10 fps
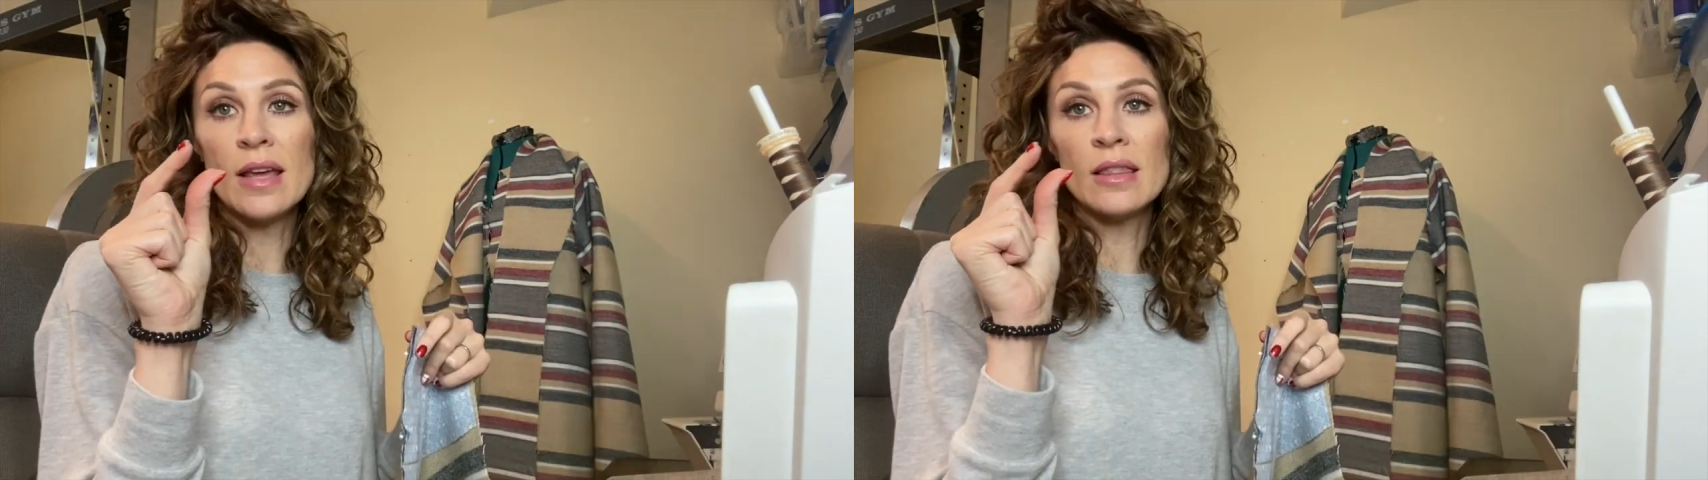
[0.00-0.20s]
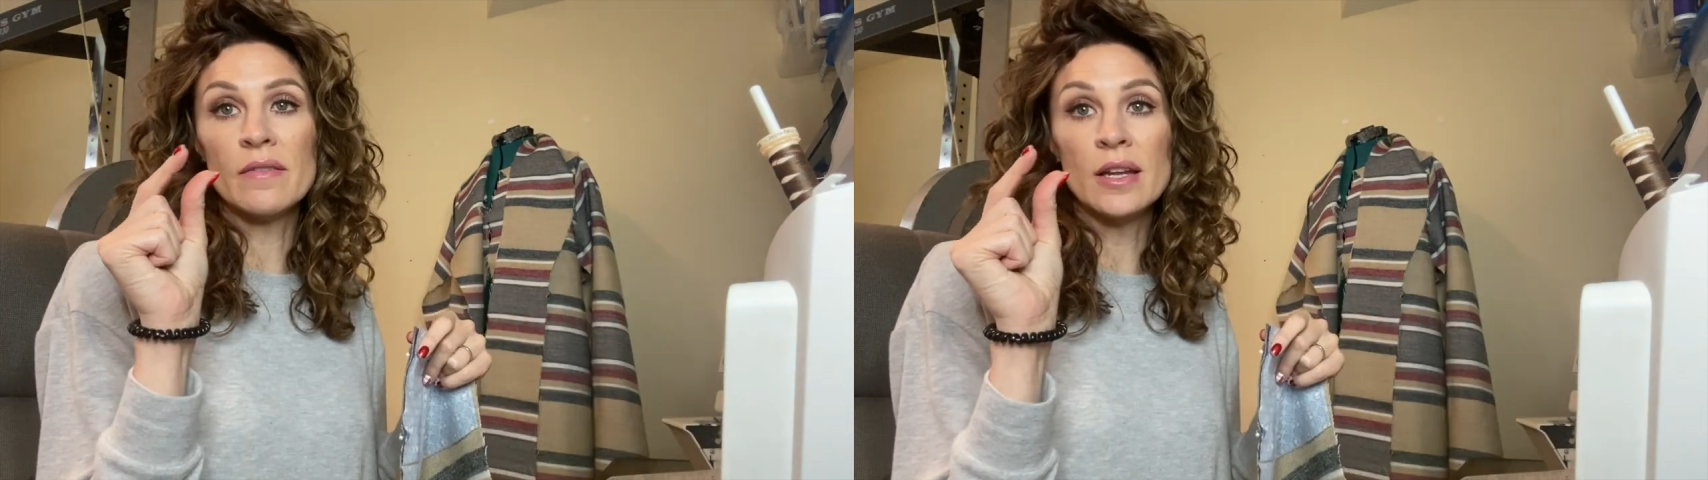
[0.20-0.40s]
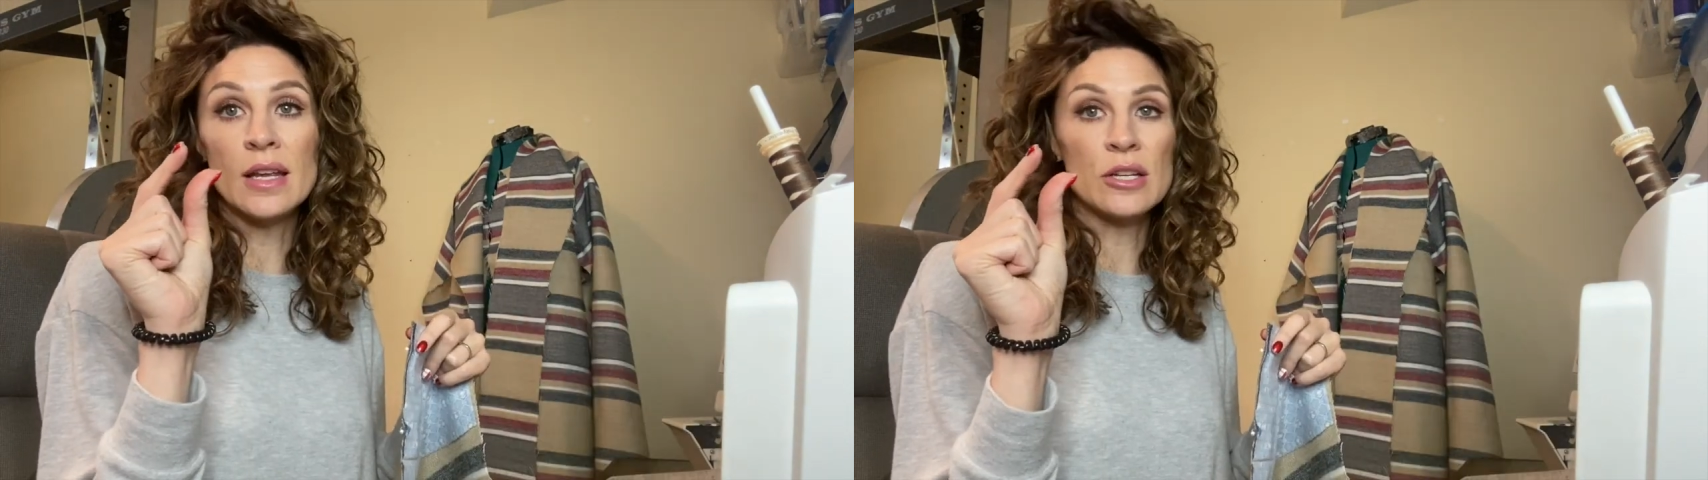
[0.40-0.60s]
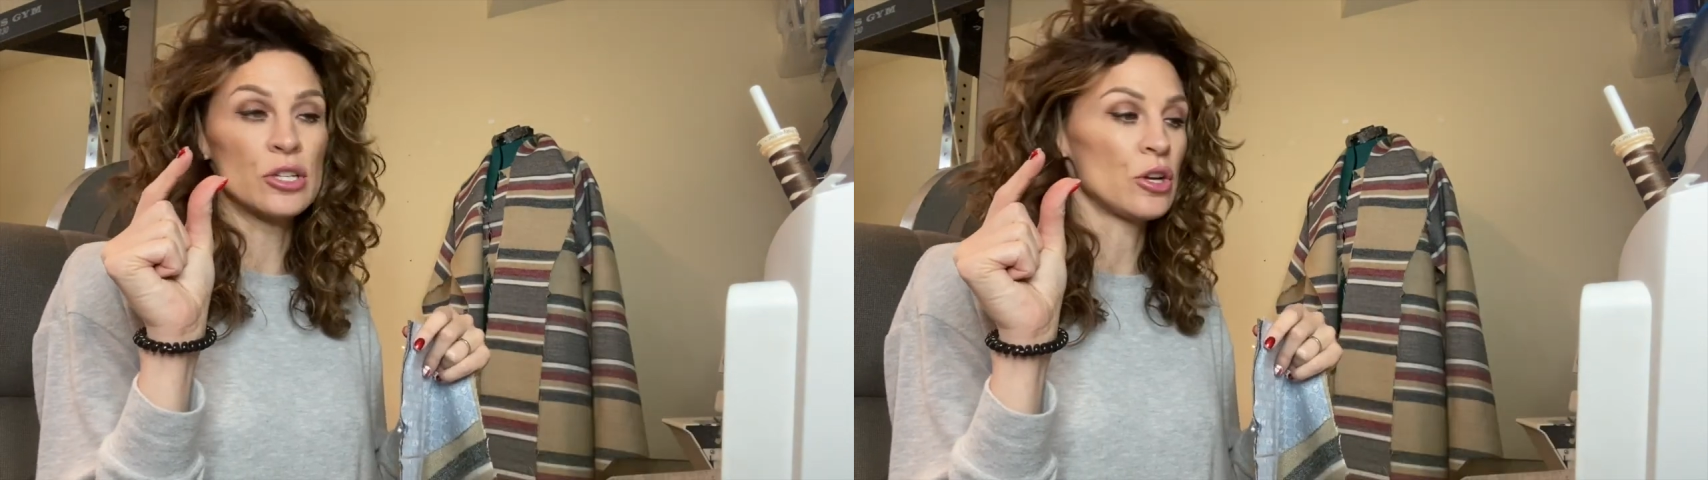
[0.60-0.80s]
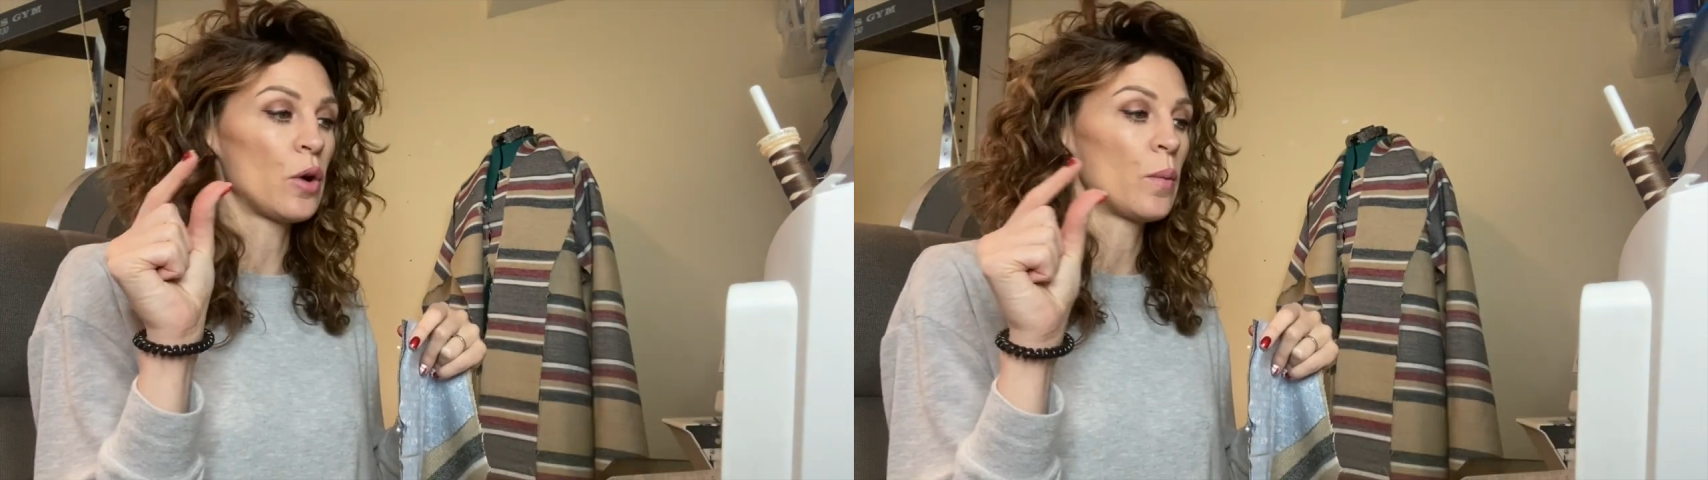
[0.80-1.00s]
of an inch
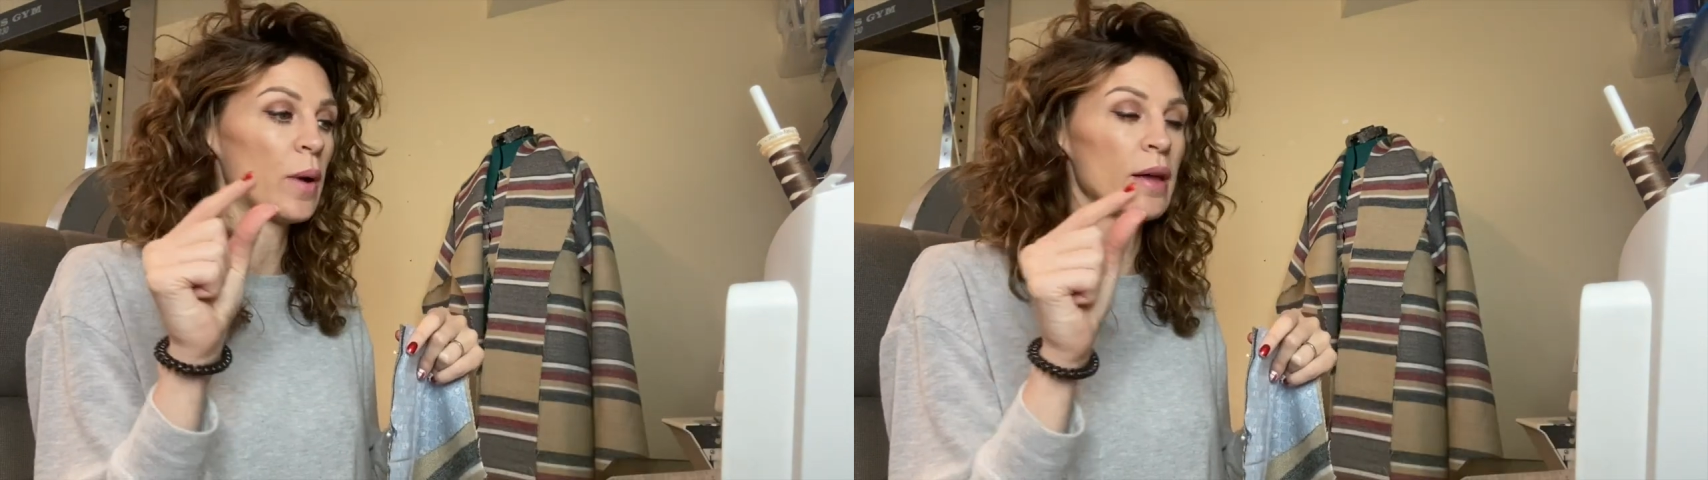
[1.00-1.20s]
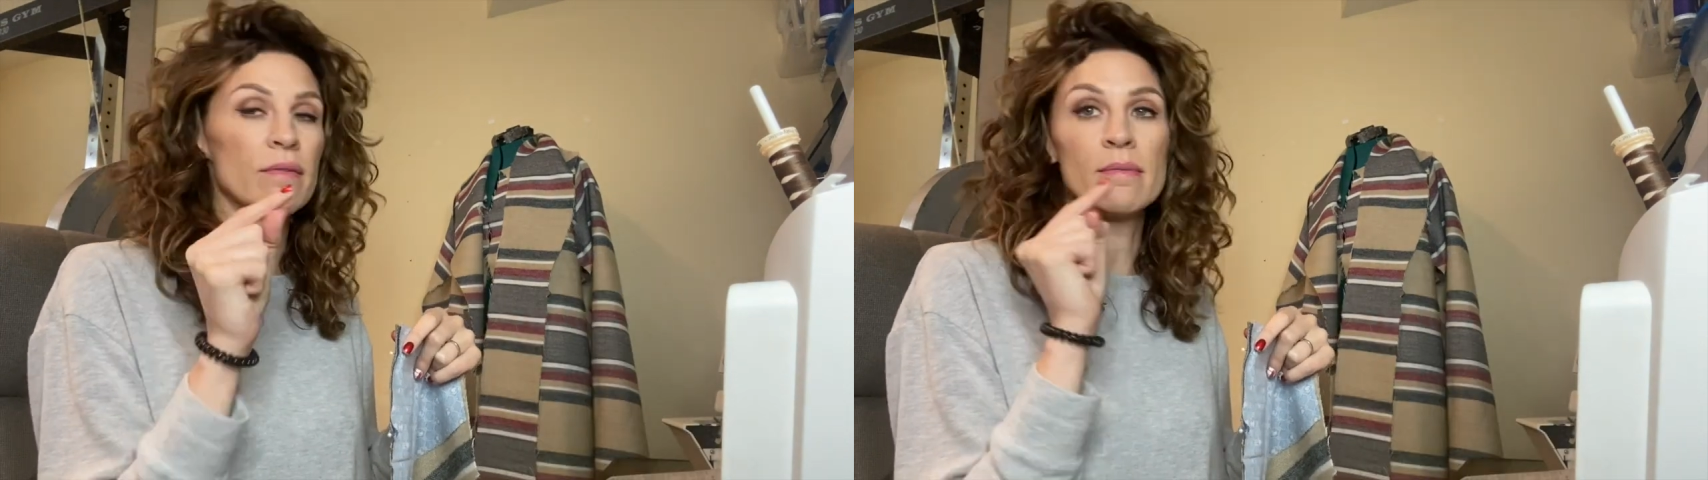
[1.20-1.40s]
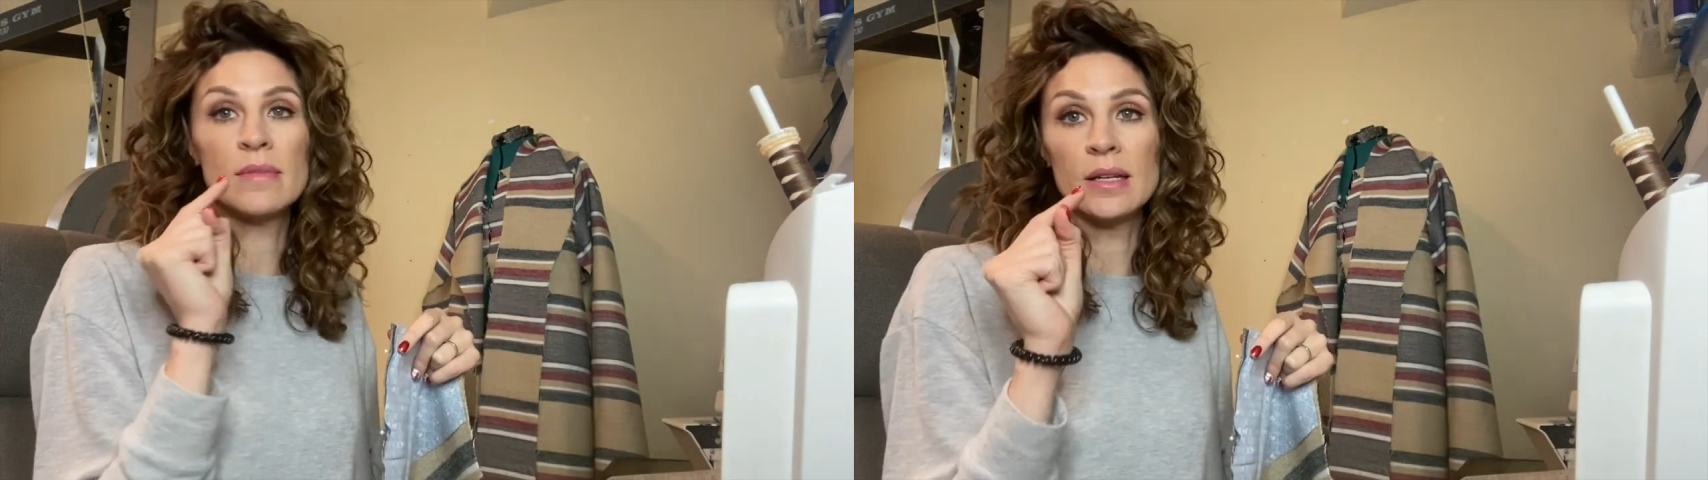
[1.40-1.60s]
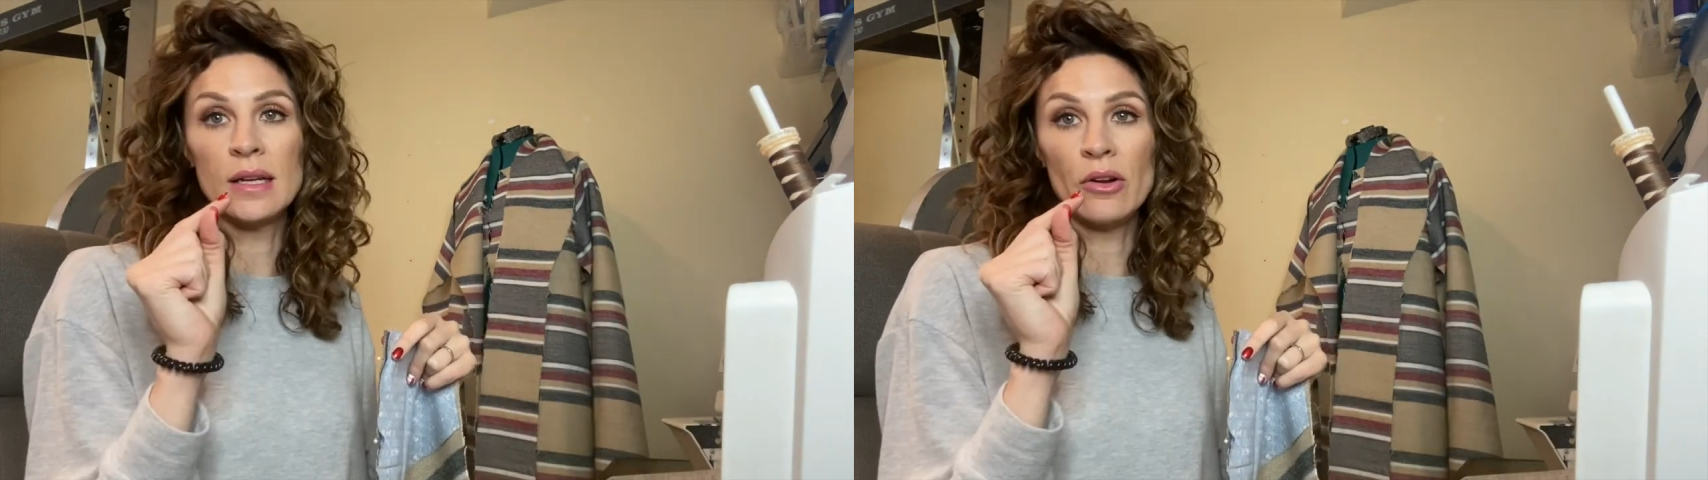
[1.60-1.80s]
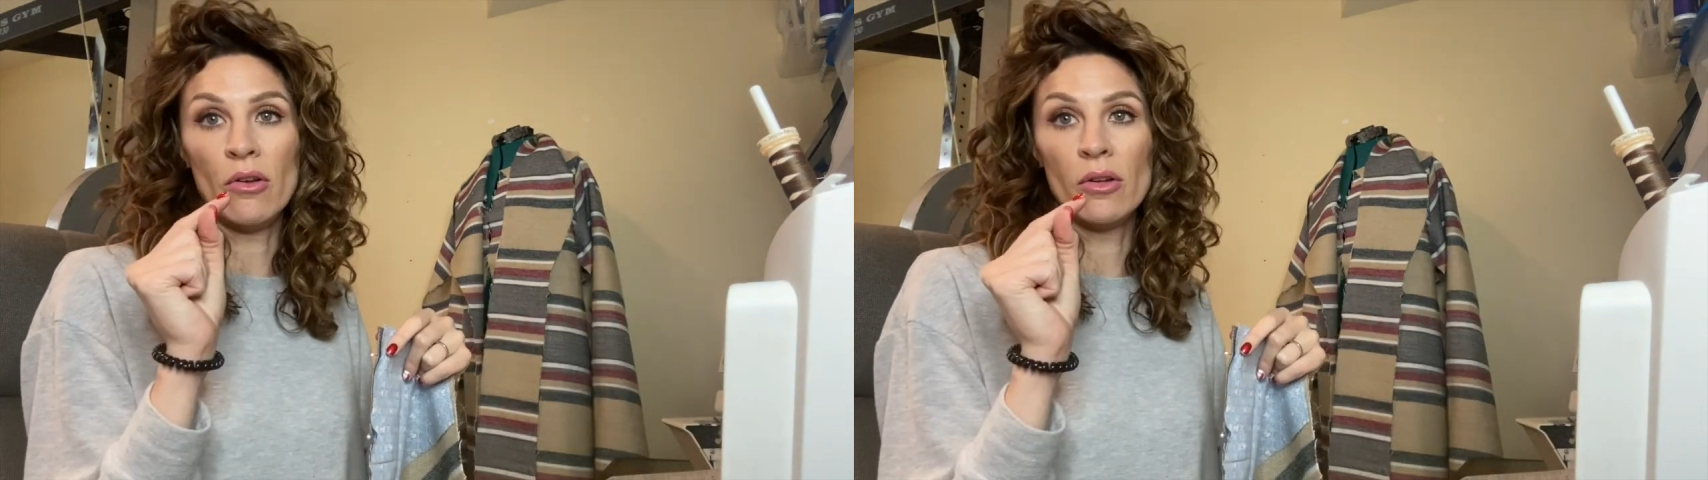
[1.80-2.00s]
away from the
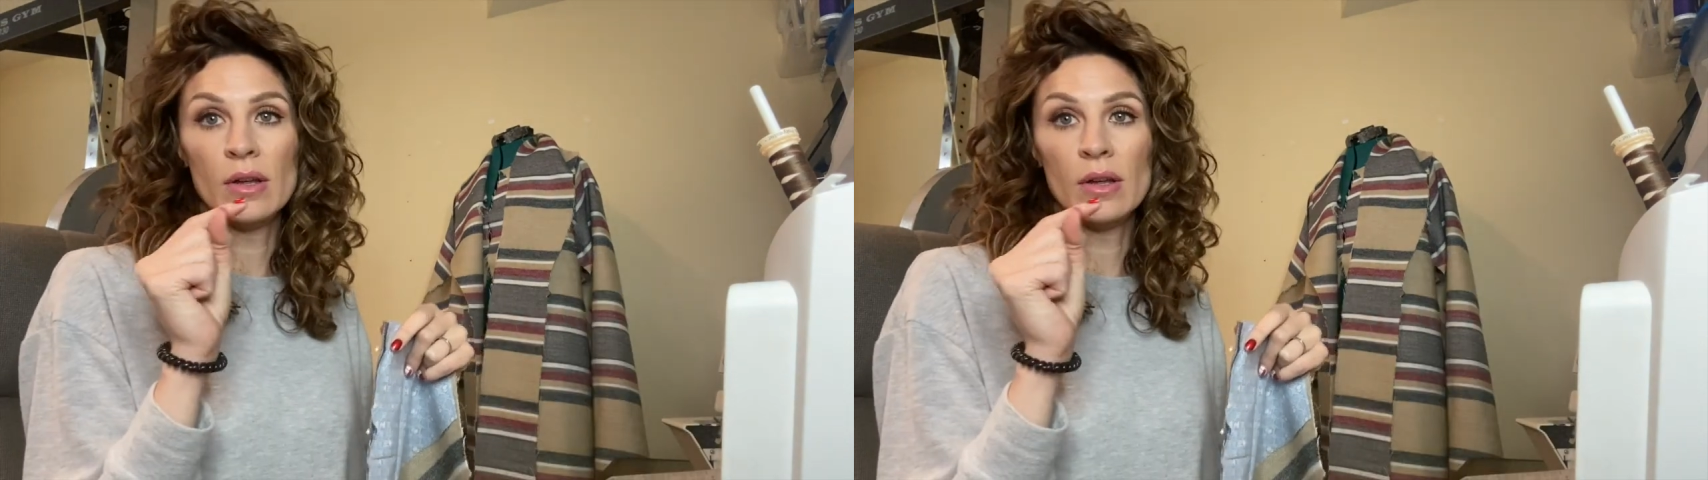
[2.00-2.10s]
needle.